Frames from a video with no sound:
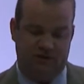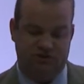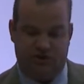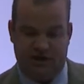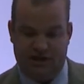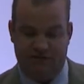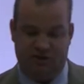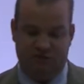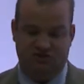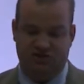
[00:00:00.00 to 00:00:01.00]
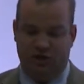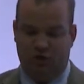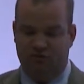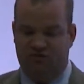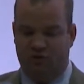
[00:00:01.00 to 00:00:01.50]

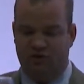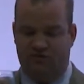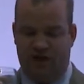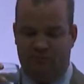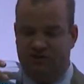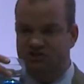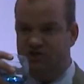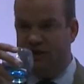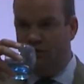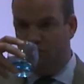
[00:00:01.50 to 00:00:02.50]
scale